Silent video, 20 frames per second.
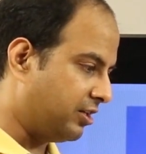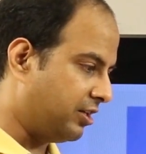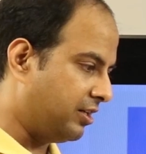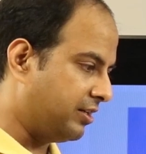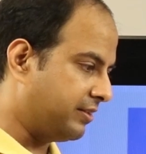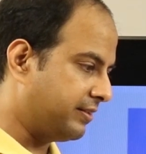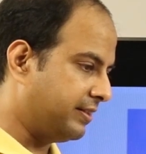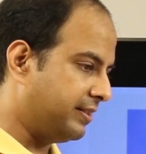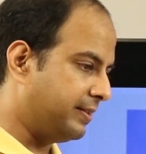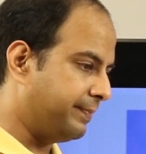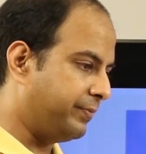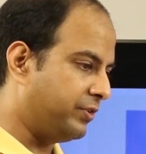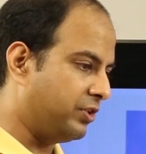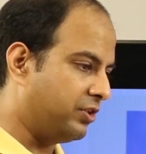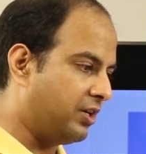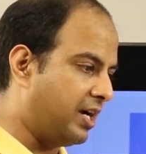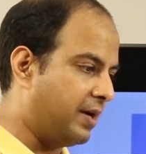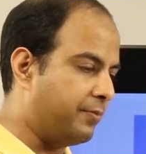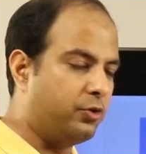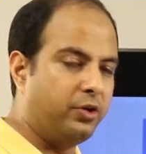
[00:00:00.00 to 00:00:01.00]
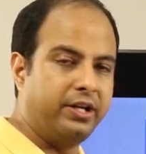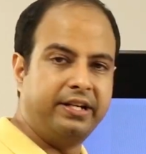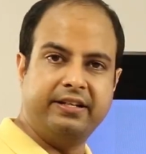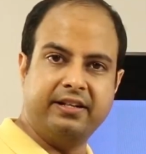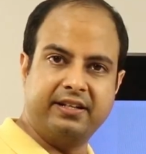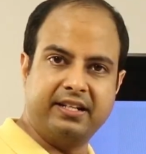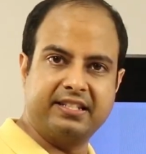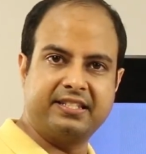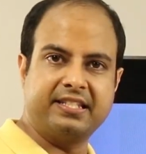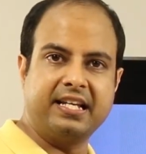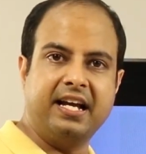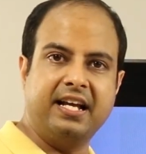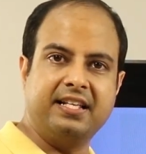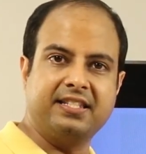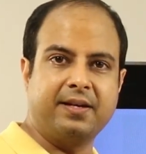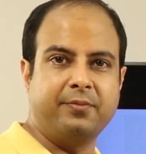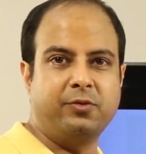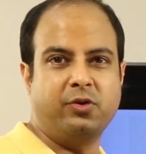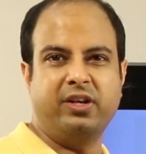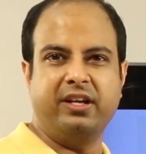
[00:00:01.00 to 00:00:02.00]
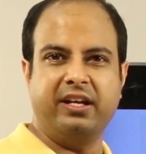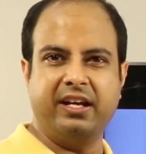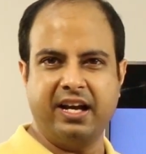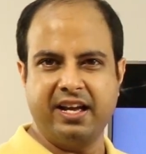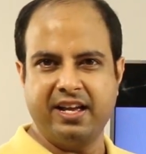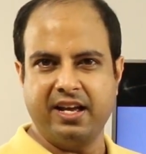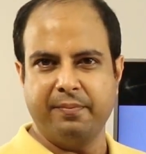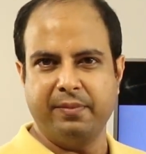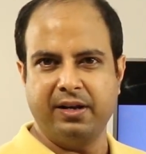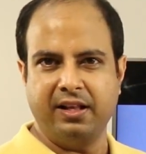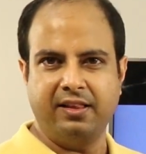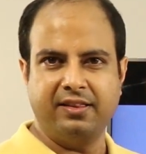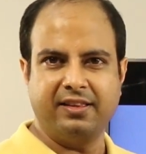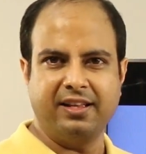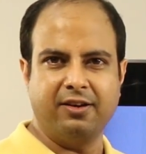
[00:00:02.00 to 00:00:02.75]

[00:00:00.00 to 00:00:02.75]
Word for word: or um, you know, I'm doing data science, I'm doing AI ML.